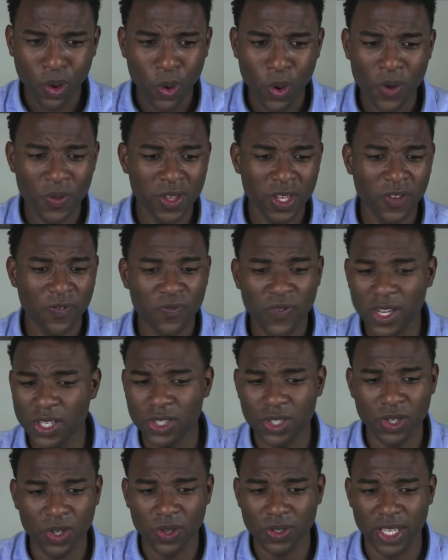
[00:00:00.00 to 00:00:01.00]
or the
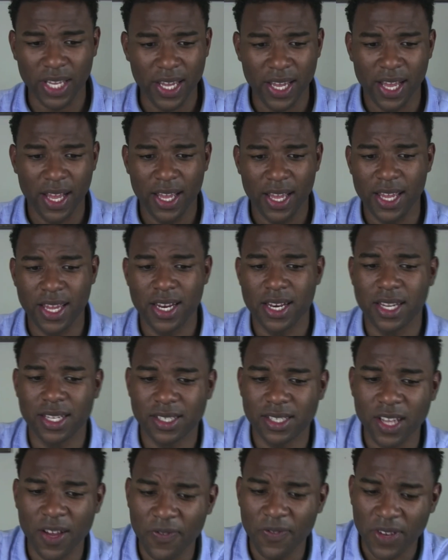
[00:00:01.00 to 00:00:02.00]
officials in
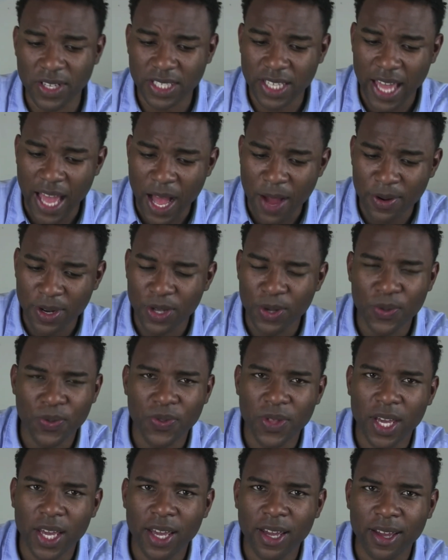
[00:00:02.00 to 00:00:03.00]
Suffolk County who
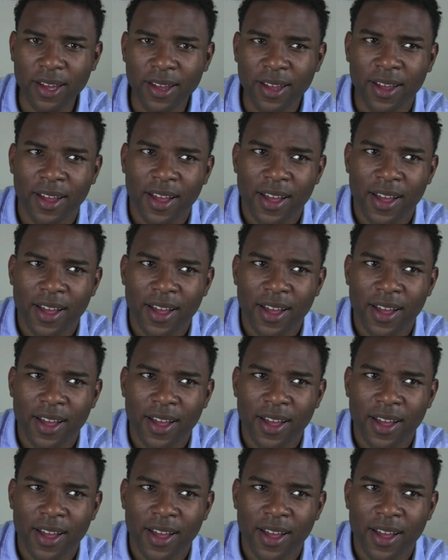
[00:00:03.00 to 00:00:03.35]
think